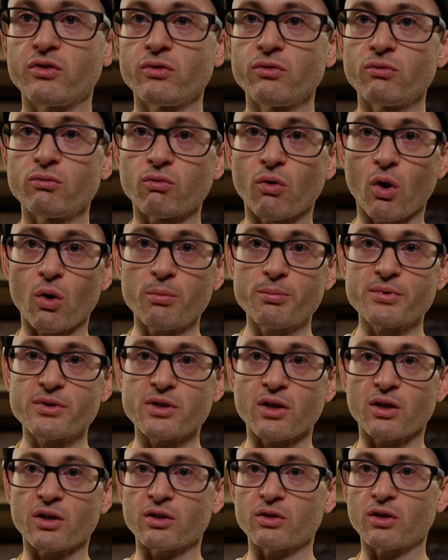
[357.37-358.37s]
two
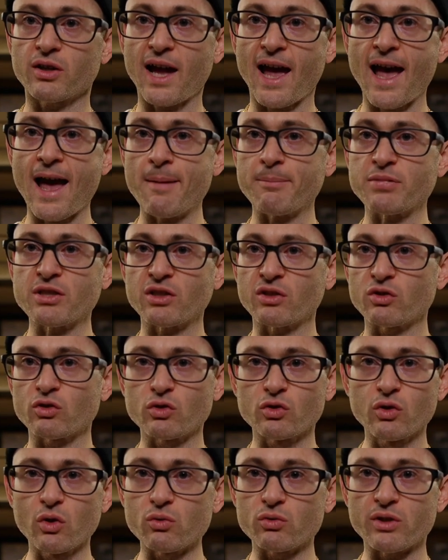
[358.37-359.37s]
ropes are gonna look
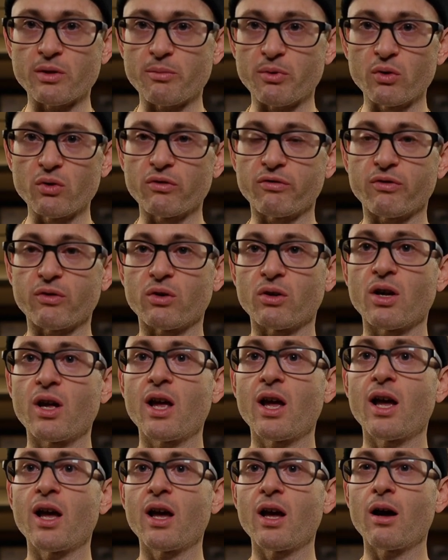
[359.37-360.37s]
absolutely beautiful.
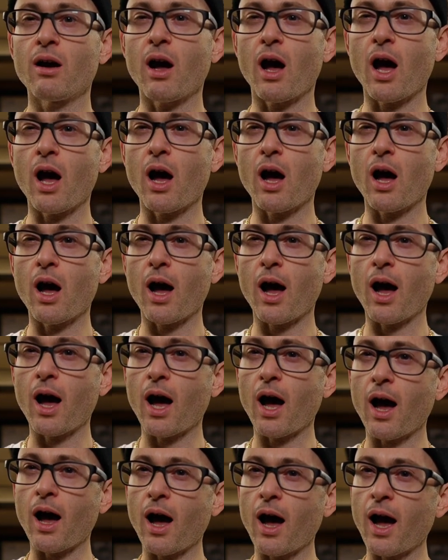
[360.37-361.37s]

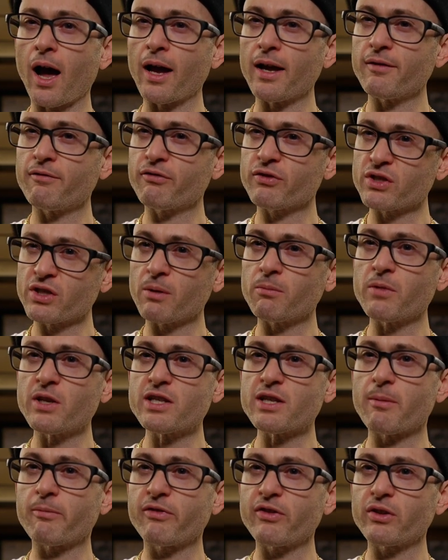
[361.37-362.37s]
For some
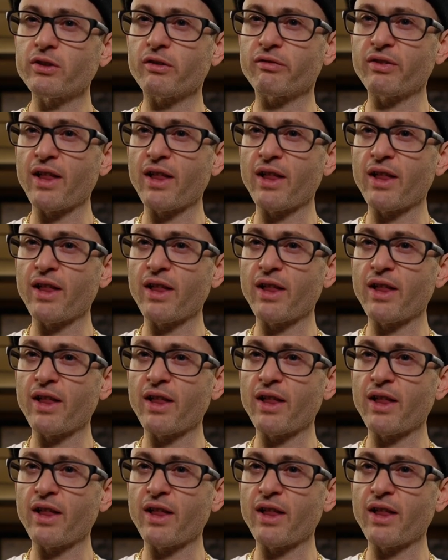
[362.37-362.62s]
reason, I'm feeling the